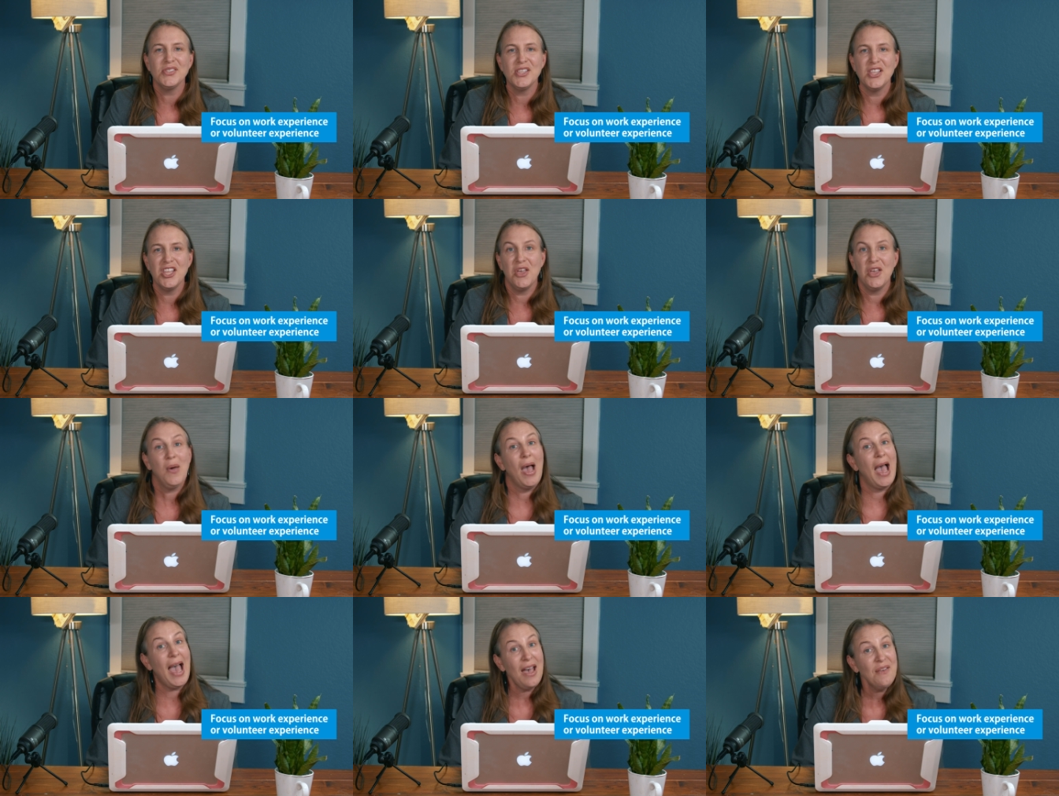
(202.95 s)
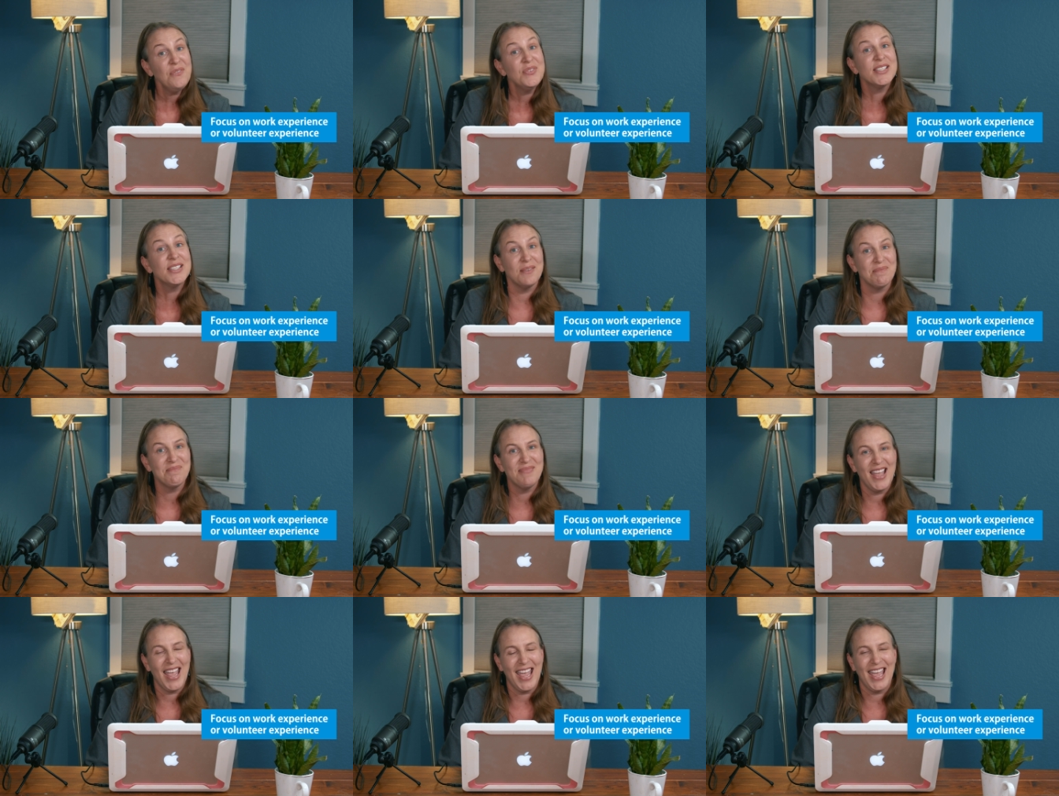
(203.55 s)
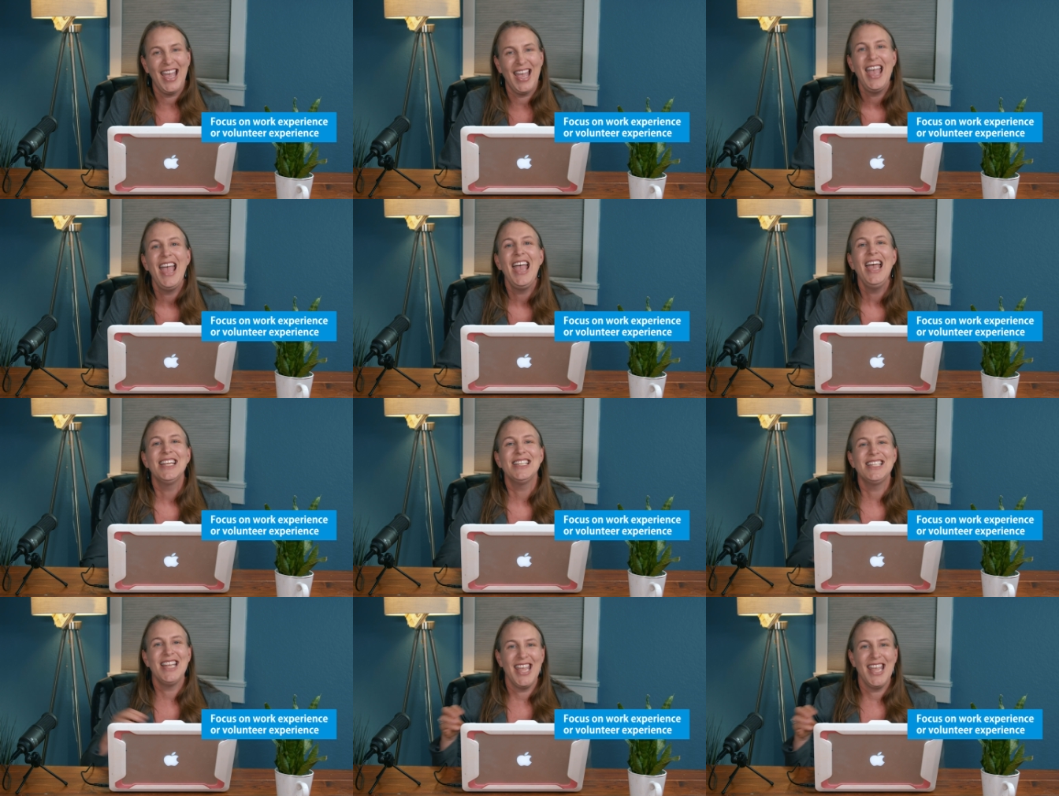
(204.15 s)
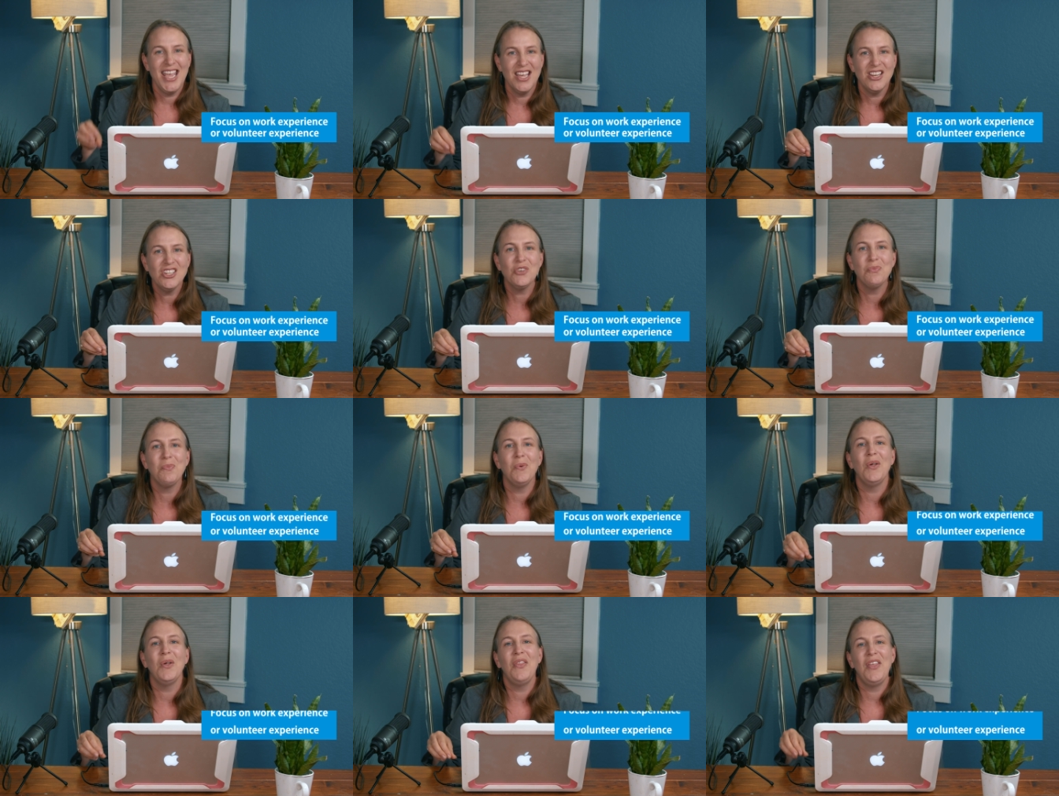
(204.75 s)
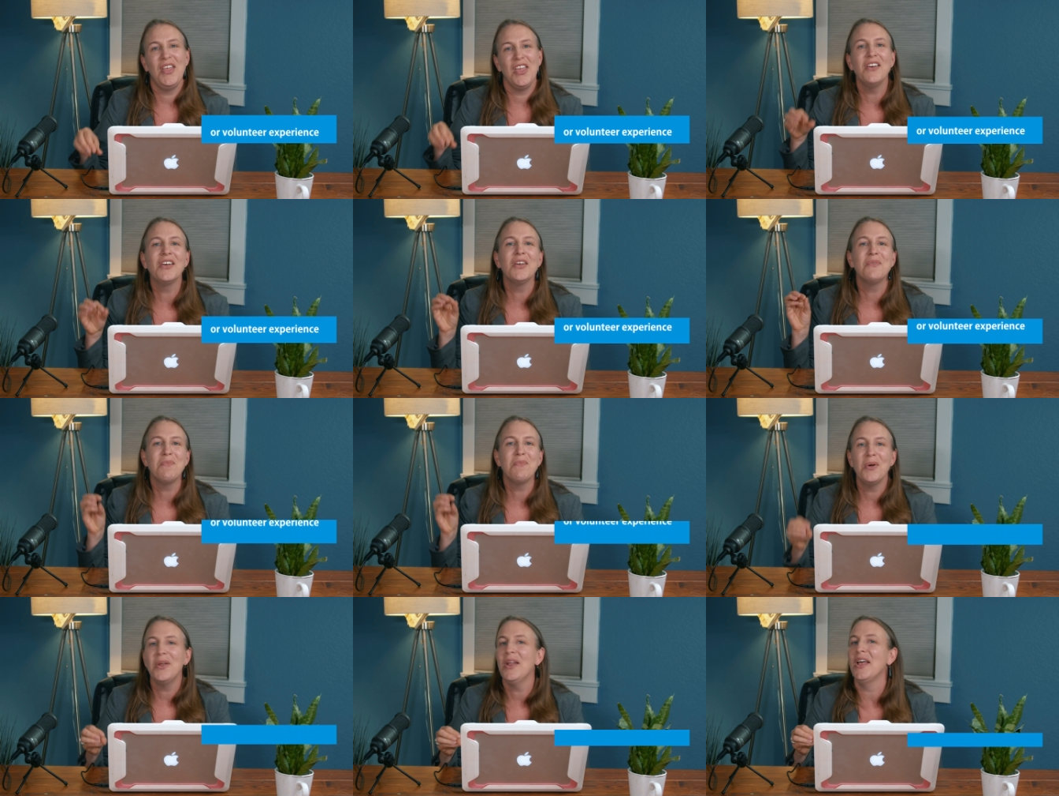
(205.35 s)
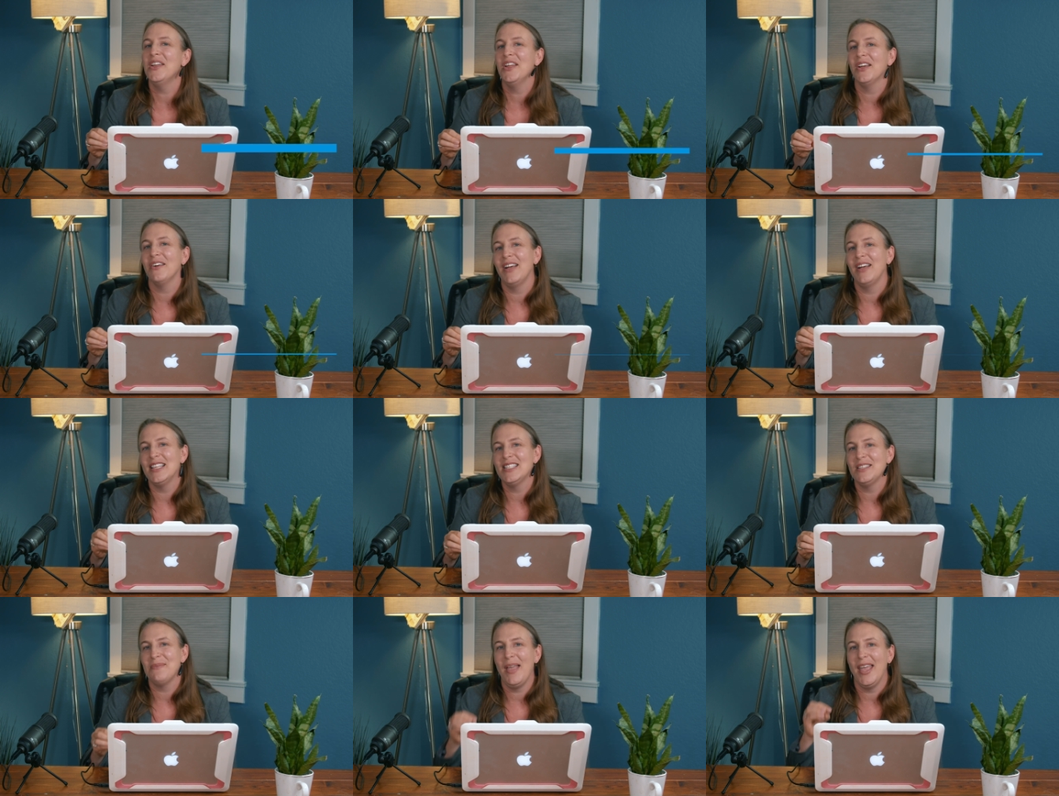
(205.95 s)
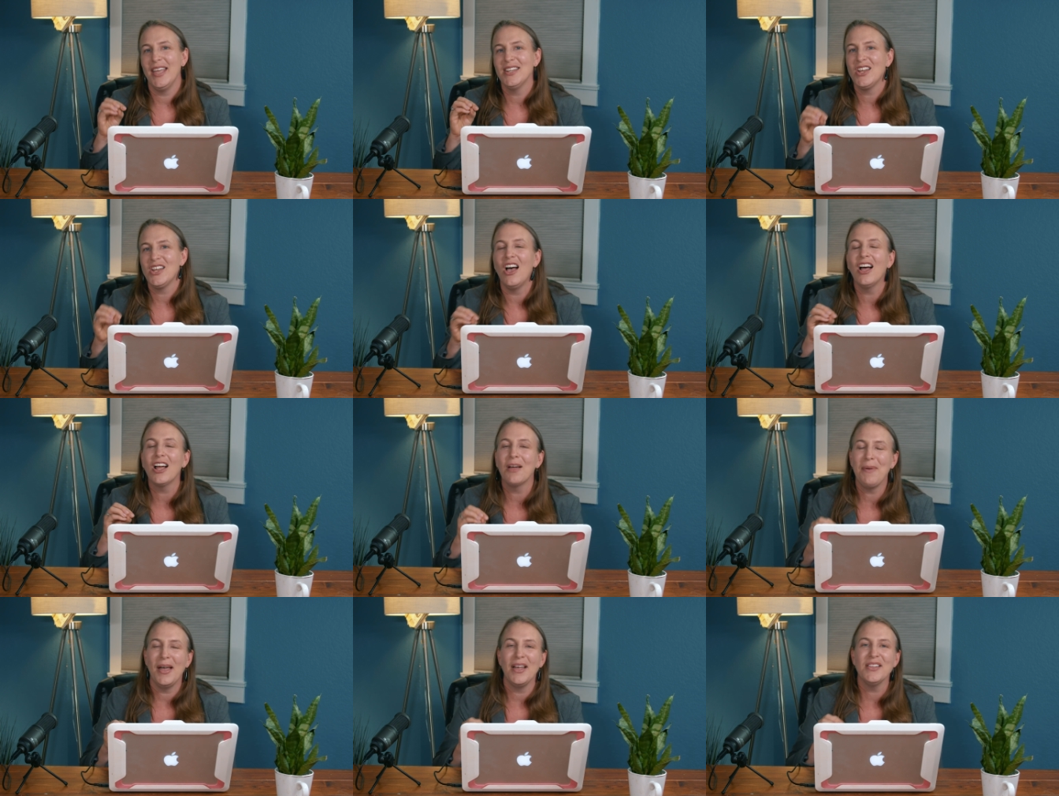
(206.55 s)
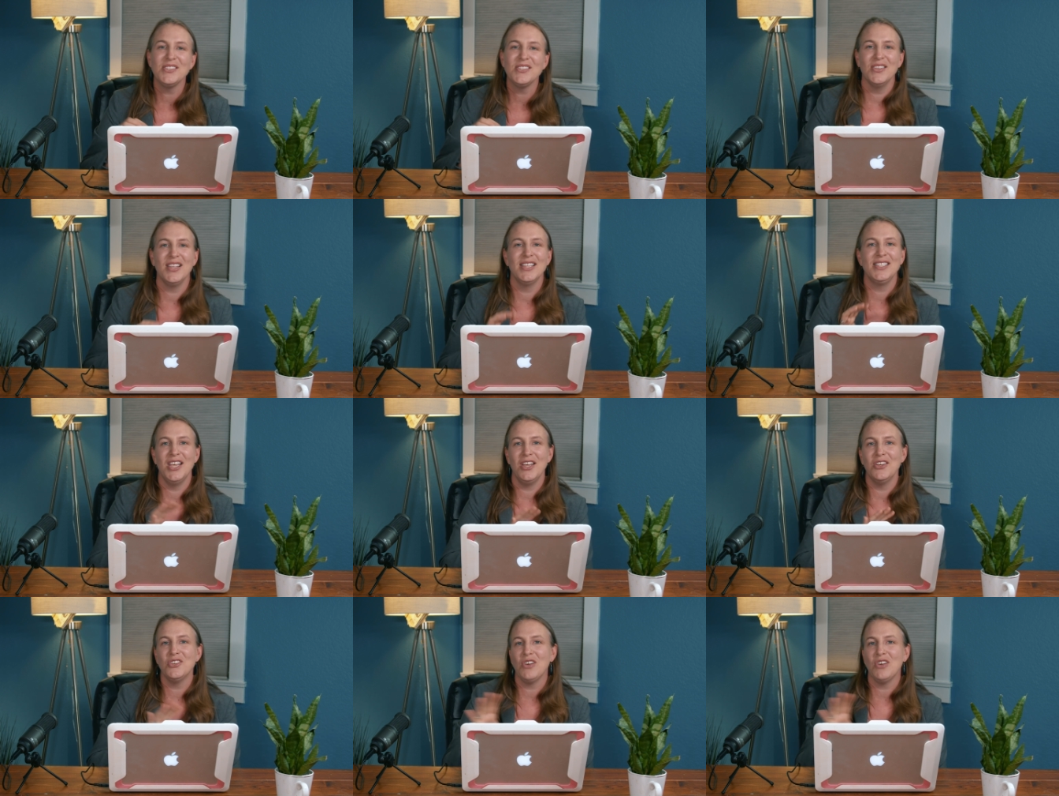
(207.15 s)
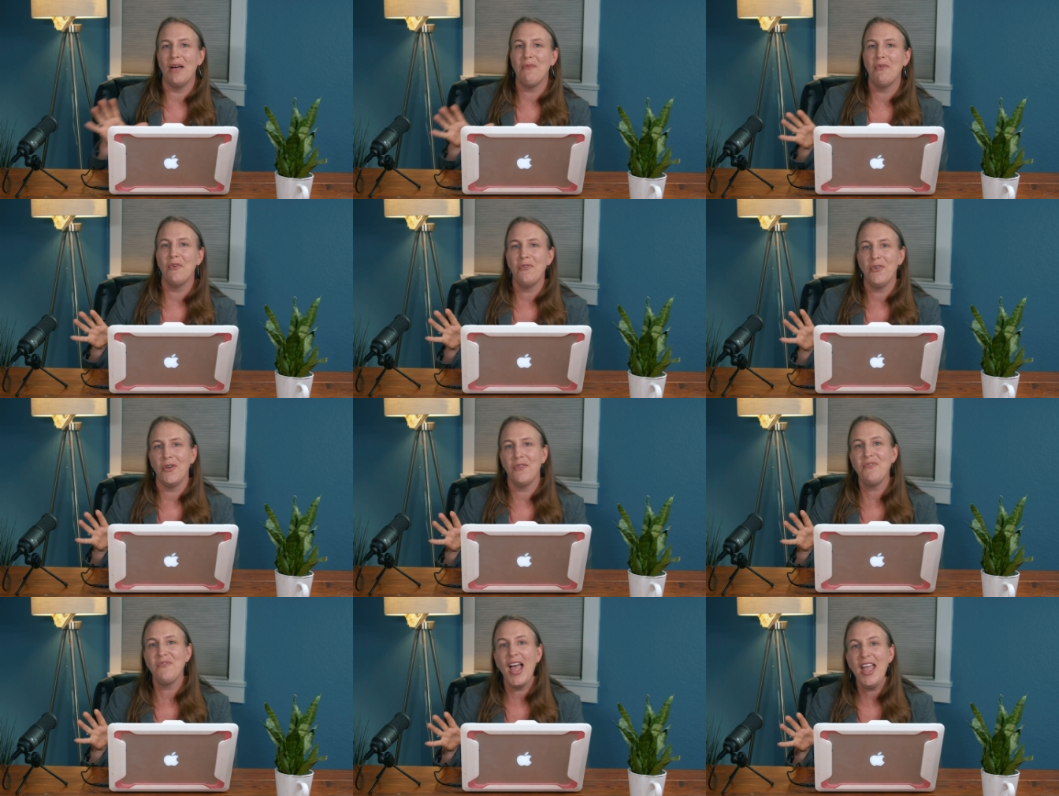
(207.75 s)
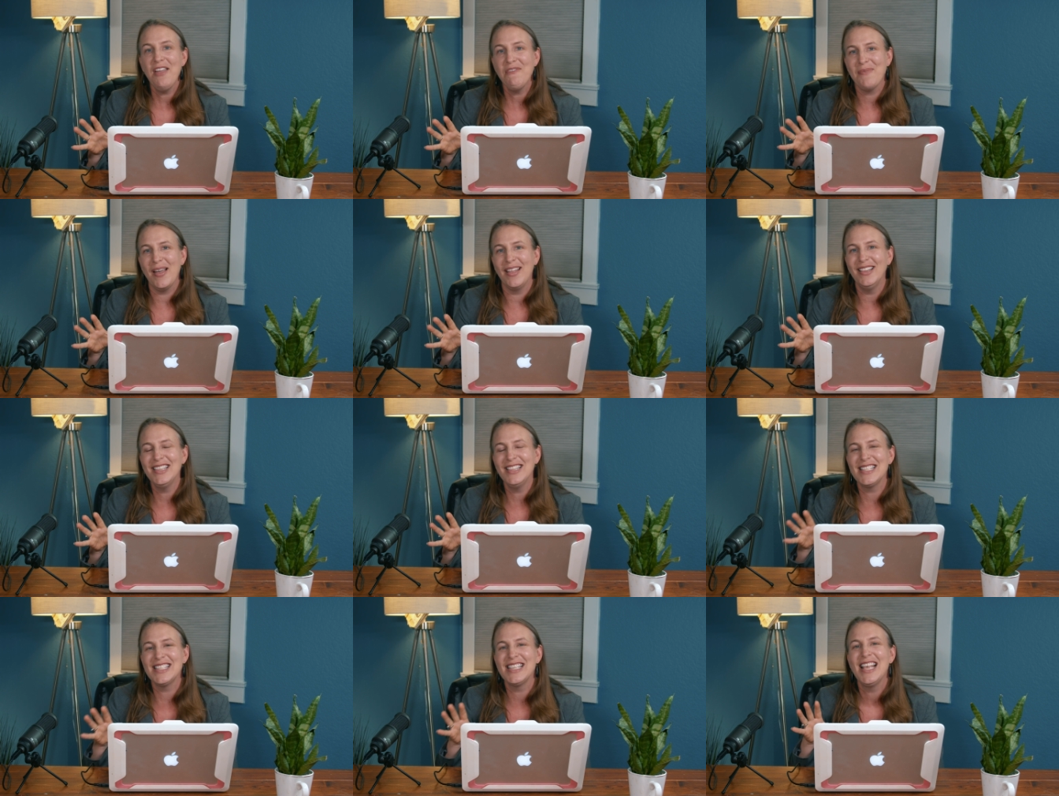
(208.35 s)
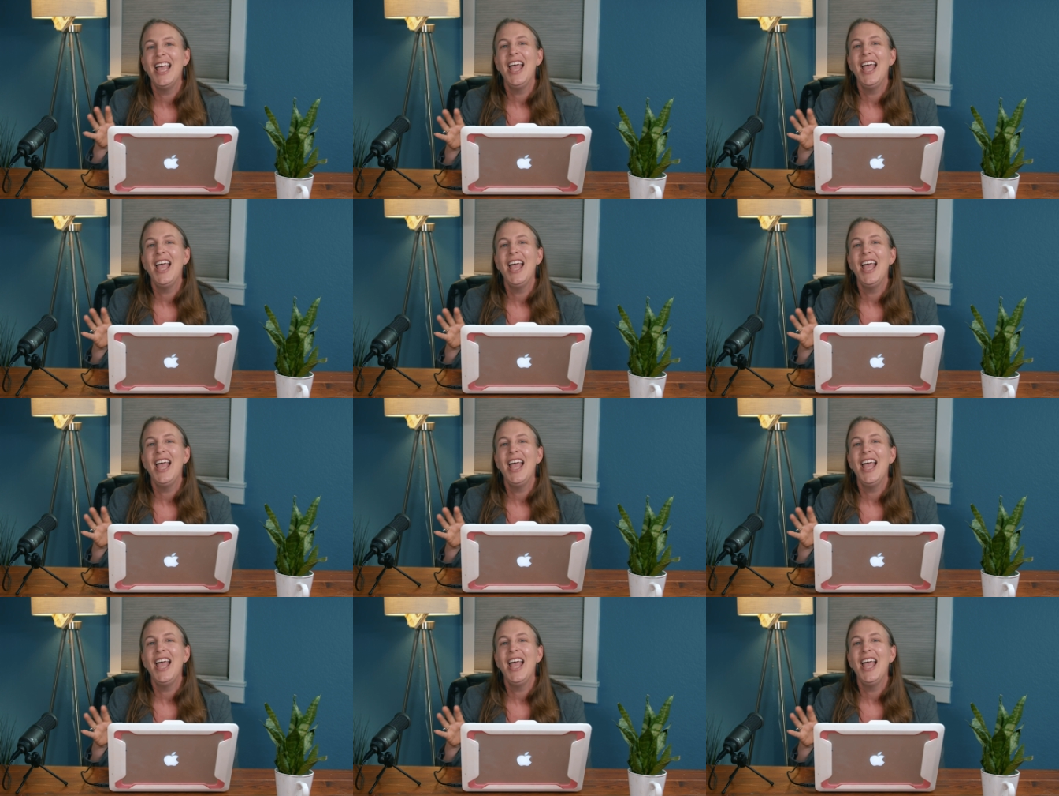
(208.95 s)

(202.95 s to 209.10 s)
So you have something tangible that you can put on your resume and talk about. So let's say you travel for five months